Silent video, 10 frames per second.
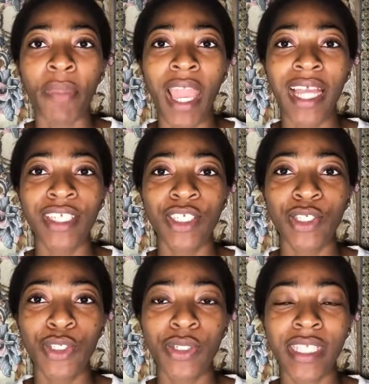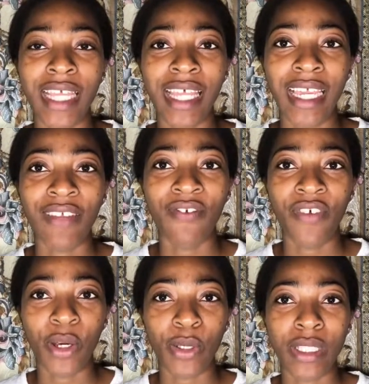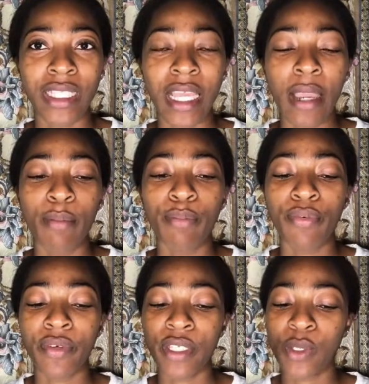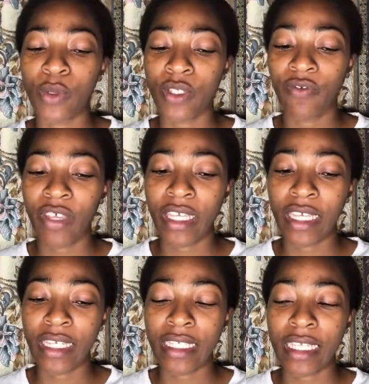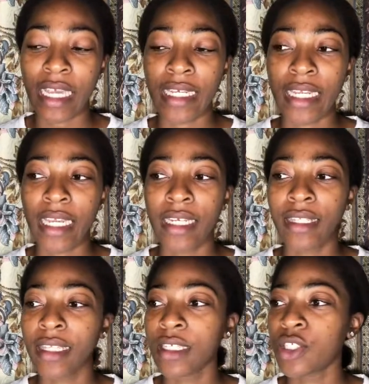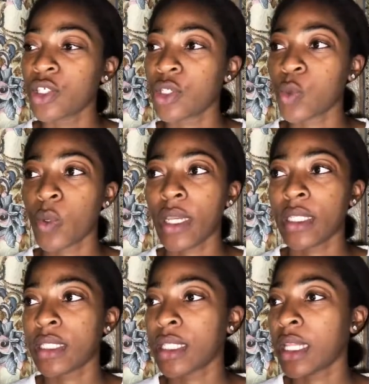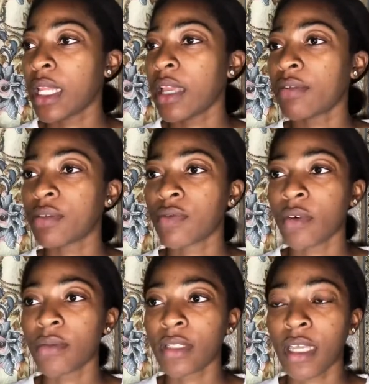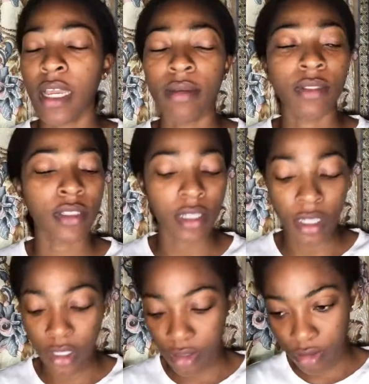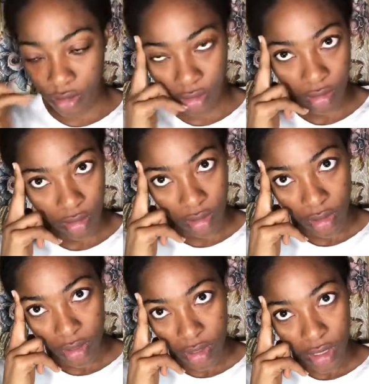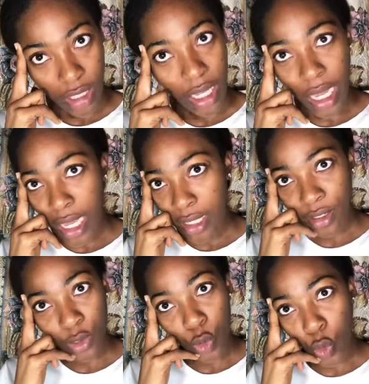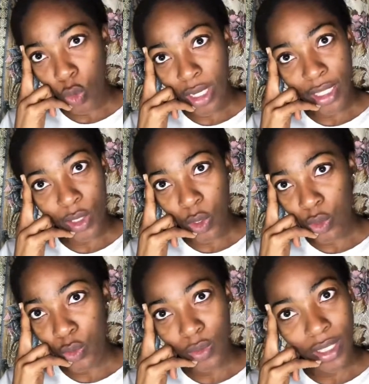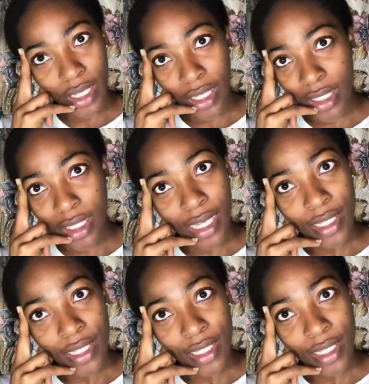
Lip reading: And Neo said that he felt Prince was faking it, and then things just went left from there. I'm just like, guys, no, let's not do this.